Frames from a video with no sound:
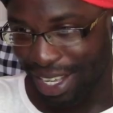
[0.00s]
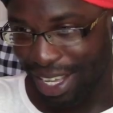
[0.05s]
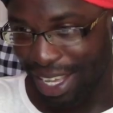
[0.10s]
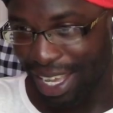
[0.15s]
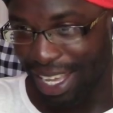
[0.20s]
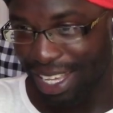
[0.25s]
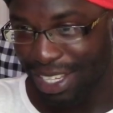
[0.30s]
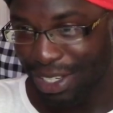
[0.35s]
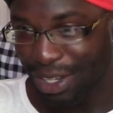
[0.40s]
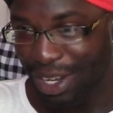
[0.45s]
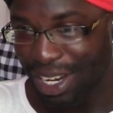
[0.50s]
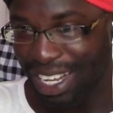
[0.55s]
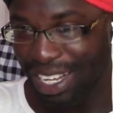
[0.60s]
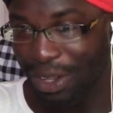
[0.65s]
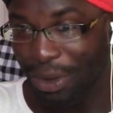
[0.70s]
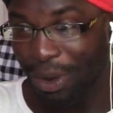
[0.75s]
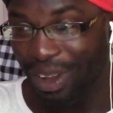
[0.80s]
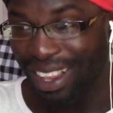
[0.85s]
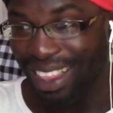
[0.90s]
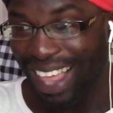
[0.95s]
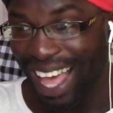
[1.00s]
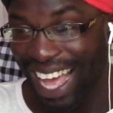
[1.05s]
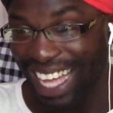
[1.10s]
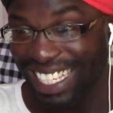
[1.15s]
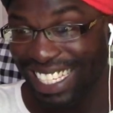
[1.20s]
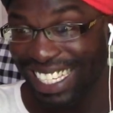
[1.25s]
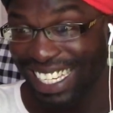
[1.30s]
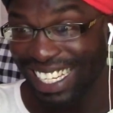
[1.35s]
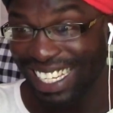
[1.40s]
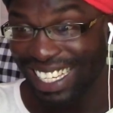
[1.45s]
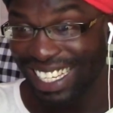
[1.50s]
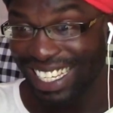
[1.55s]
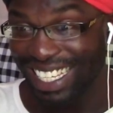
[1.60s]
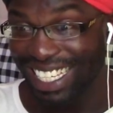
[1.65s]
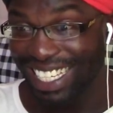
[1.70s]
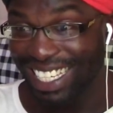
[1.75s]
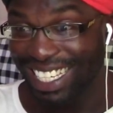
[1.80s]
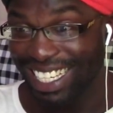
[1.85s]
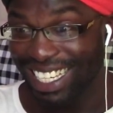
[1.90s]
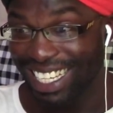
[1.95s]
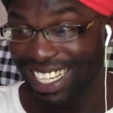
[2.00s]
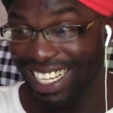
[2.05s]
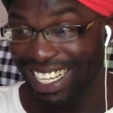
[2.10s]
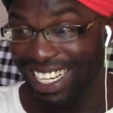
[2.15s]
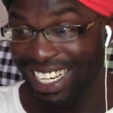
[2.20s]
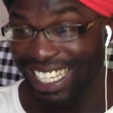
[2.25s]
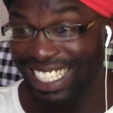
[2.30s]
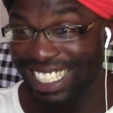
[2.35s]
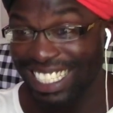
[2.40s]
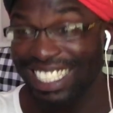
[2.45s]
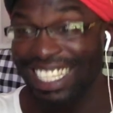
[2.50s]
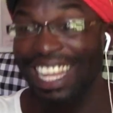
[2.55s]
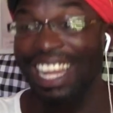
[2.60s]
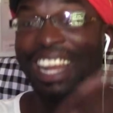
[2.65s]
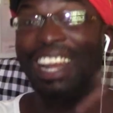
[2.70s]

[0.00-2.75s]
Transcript: He's gonna eat all that. This is a